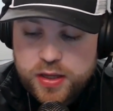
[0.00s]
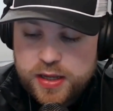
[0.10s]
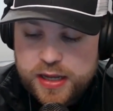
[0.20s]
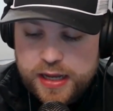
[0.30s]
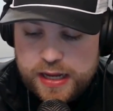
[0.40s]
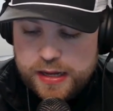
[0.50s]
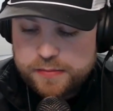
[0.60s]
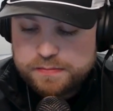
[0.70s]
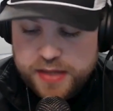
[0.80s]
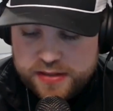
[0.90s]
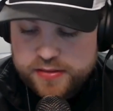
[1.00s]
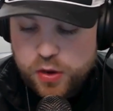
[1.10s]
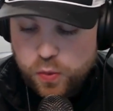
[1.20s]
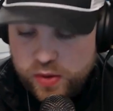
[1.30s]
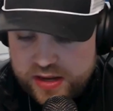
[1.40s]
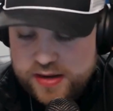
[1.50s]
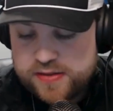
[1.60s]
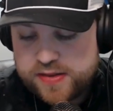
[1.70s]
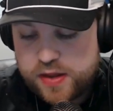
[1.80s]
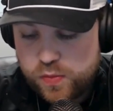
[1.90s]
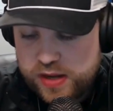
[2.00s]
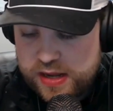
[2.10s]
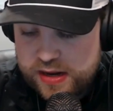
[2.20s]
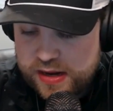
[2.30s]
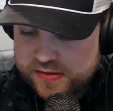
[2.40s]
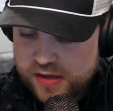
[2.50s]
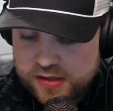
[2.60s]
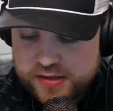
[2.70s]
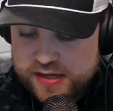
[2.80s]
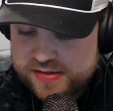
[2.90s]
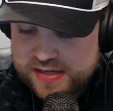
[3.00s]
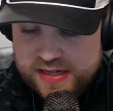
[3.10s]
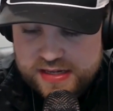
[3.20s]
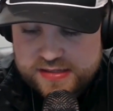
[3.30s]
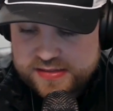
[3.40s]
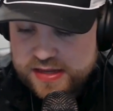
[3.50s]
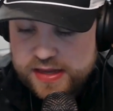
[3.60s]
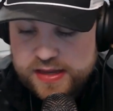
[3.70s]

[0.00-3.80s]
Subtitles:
but a win is a win, and as ugly as it is,